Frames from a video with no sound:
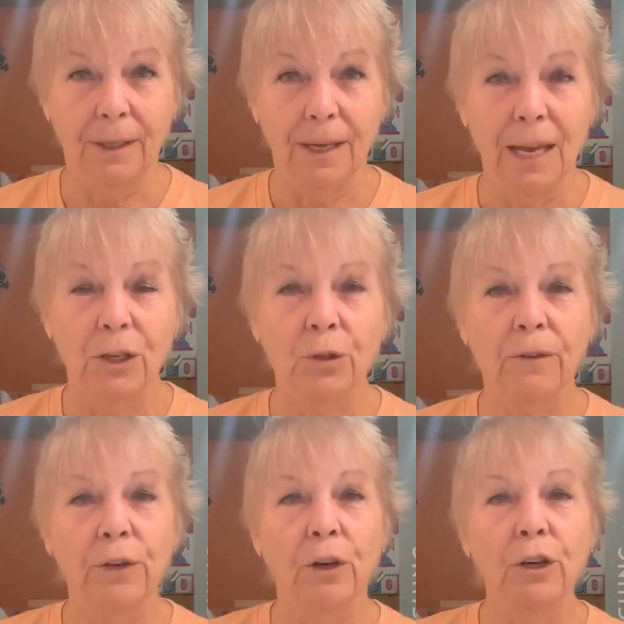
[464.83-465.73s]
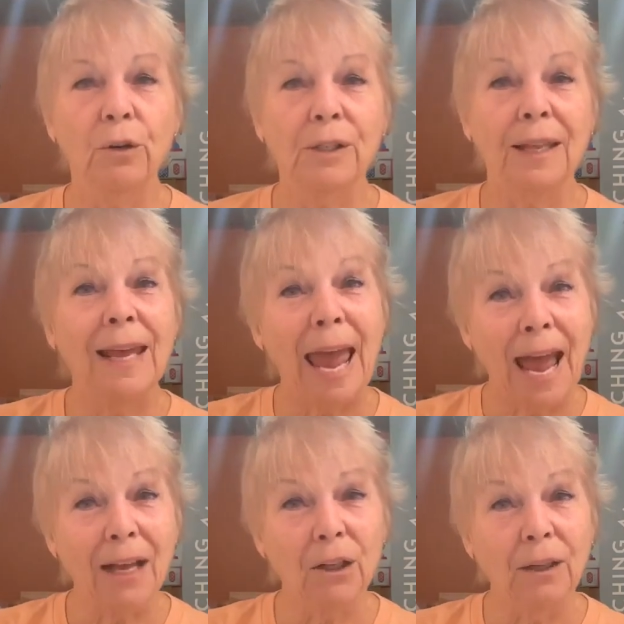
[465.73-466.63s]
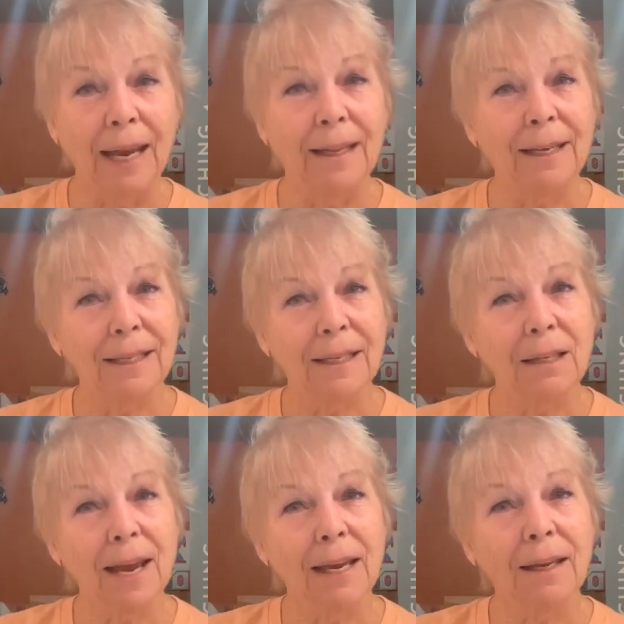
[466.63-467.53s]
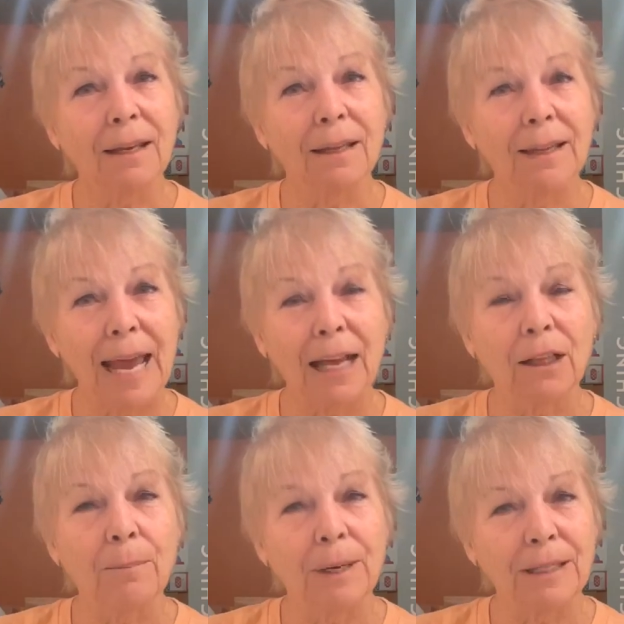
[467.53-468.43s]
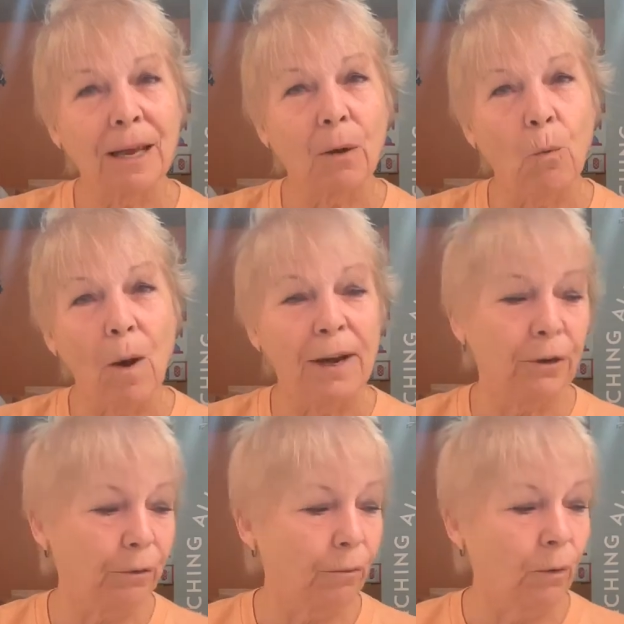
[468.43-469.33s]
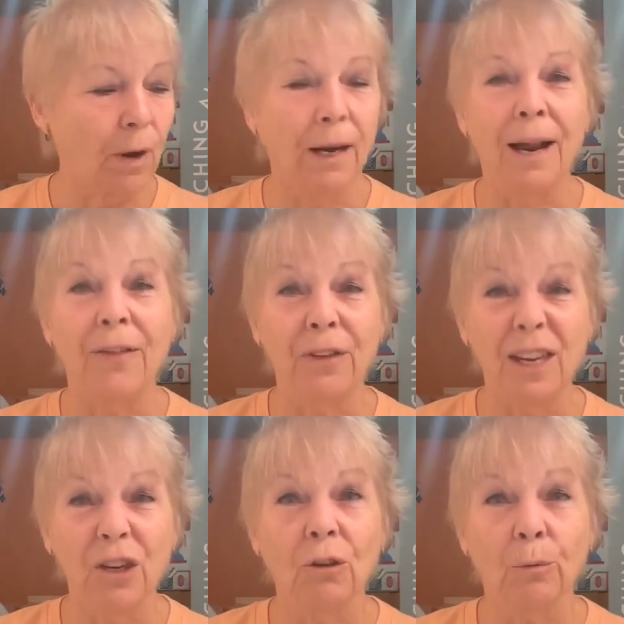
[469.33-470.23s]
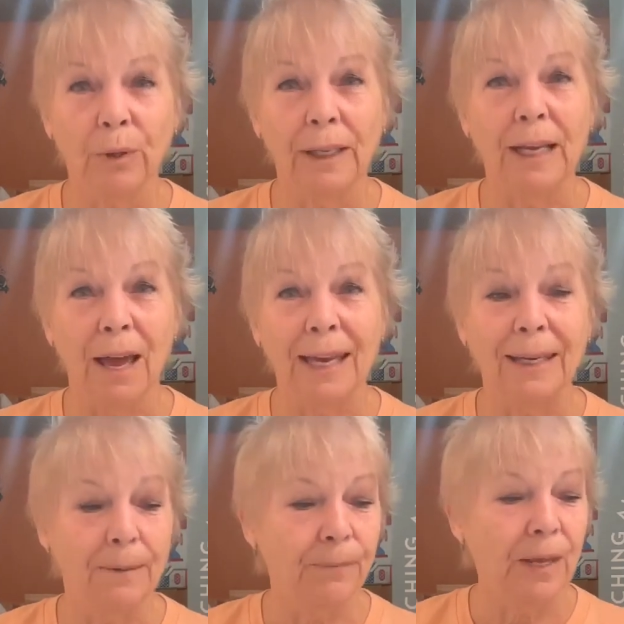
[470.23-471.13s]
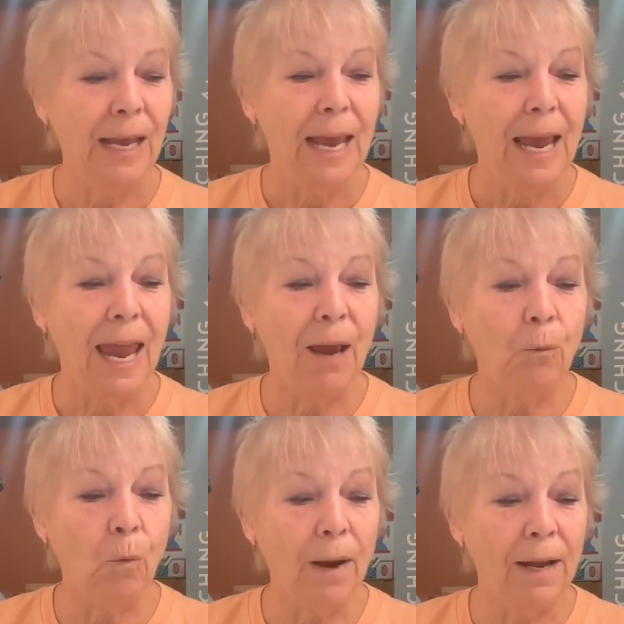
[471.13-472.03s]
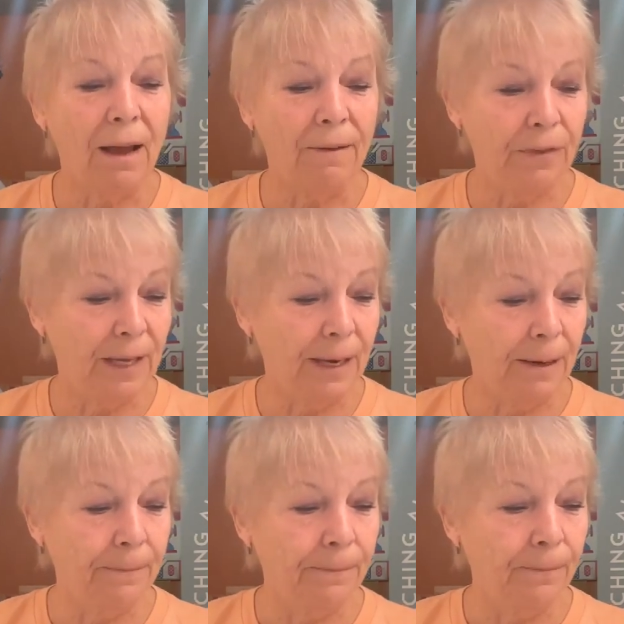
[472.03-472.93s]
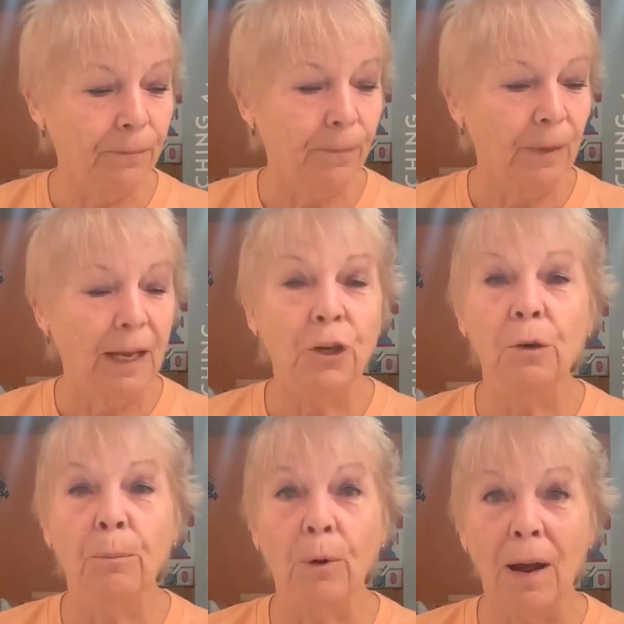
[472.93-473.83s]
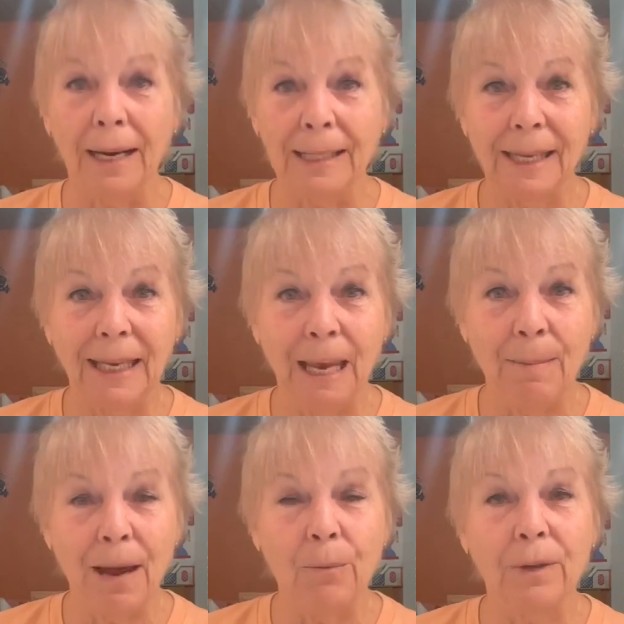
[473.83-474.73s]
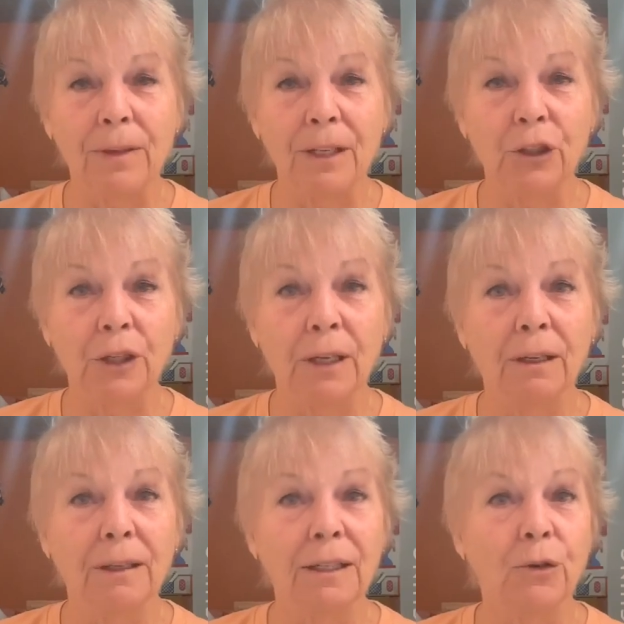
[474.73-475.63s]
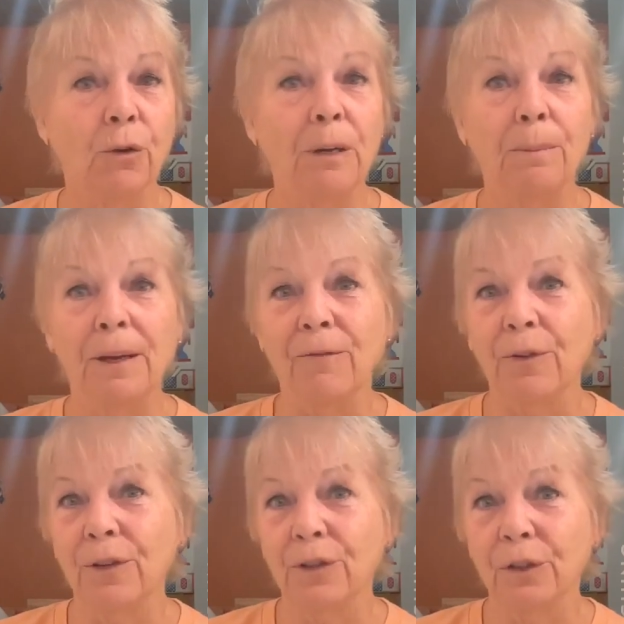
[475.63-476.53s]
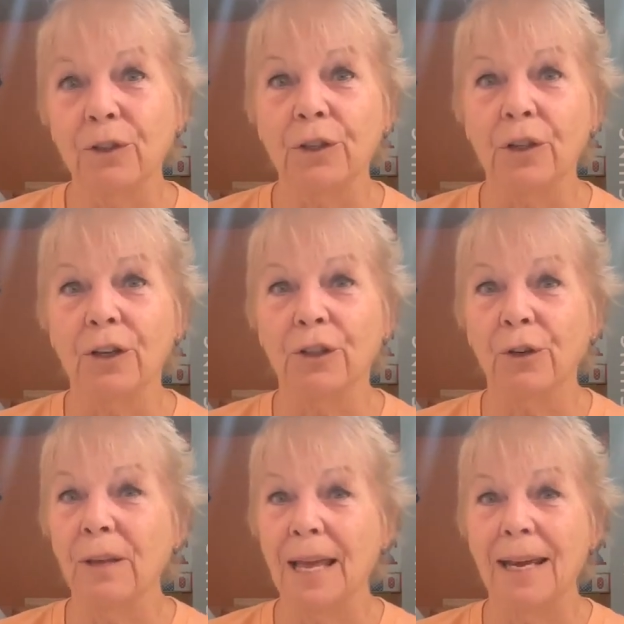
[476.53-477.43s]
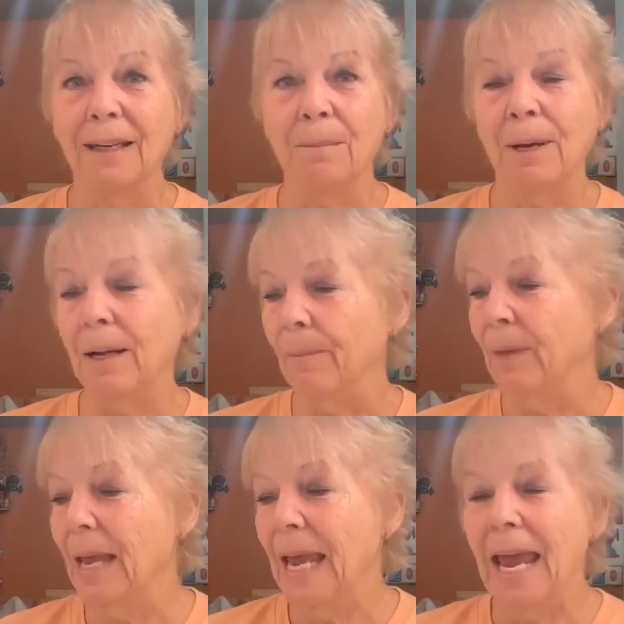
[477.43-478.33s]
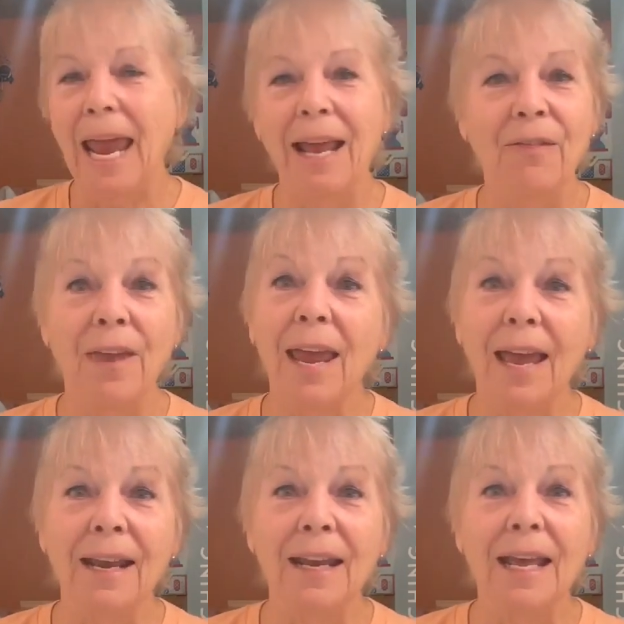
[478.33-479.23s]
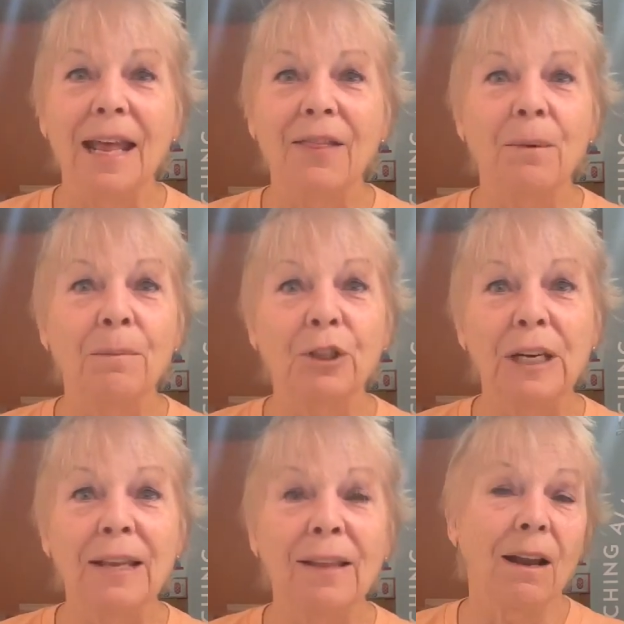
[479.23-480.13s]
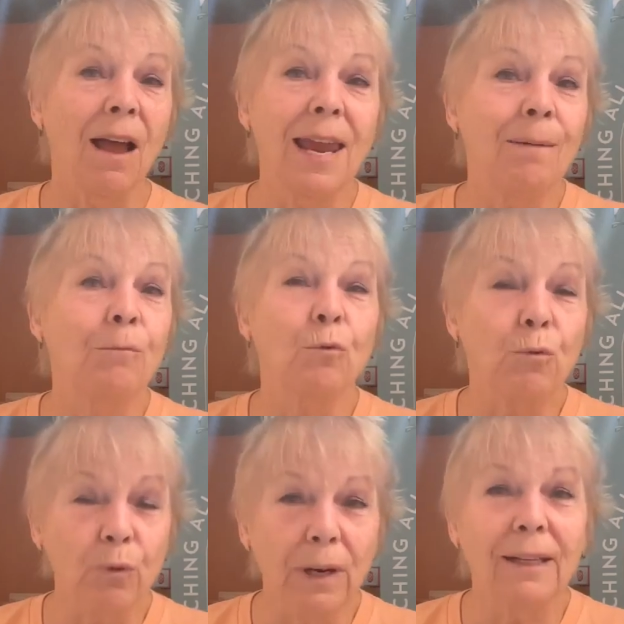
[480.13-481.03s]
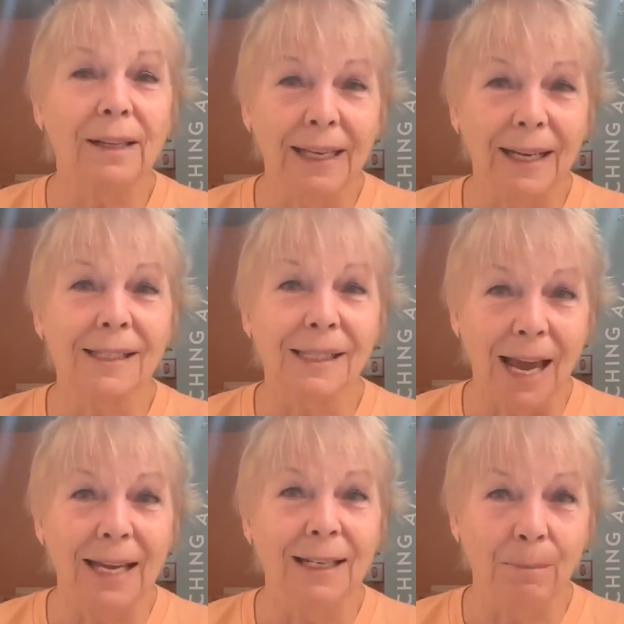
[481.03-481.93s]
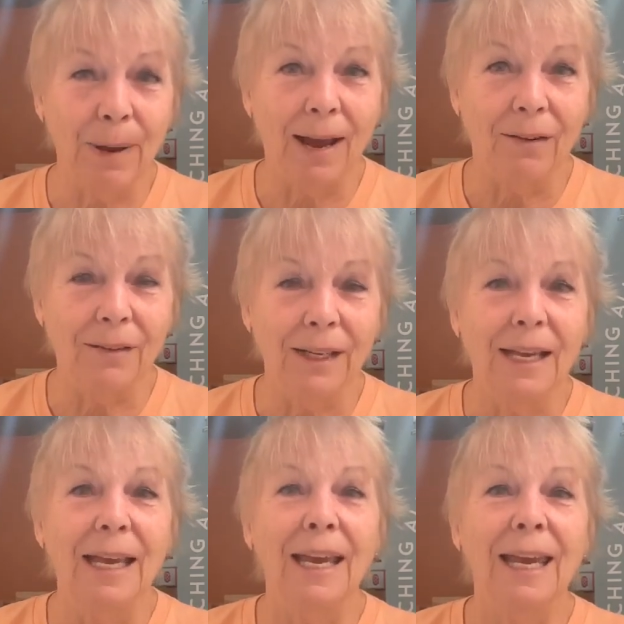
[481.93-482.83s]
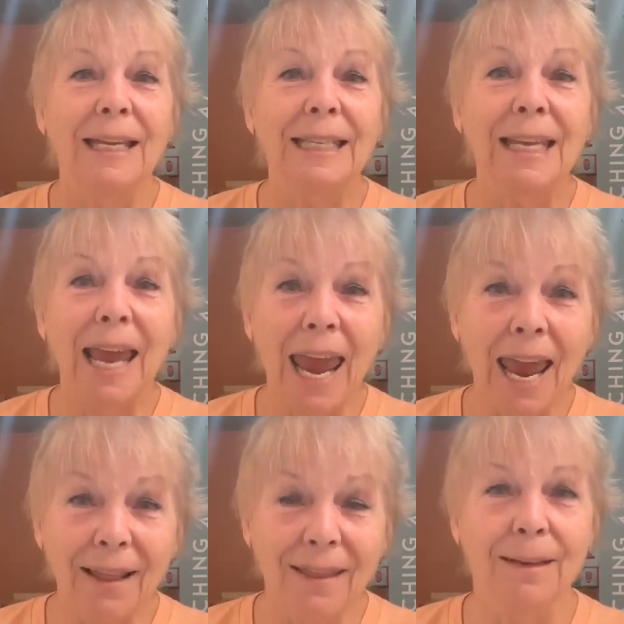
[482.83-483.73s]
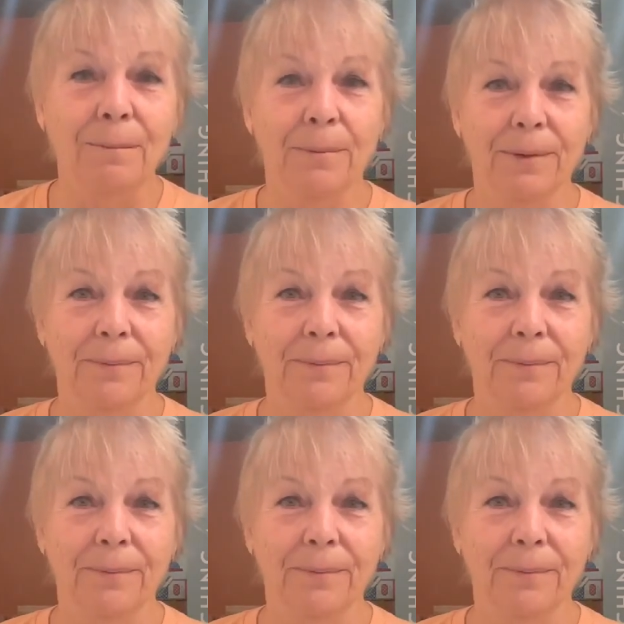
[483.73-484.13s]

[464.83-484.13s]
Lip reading: So if you're used to the Accolade, this is like the Accolade, but it's got a wider throat on it. I think you'll really like it. And one of the new products they came out with this year is going to be for the serger. So I'll show you that in a minute. And then the machine that am really excited about is the Anthem.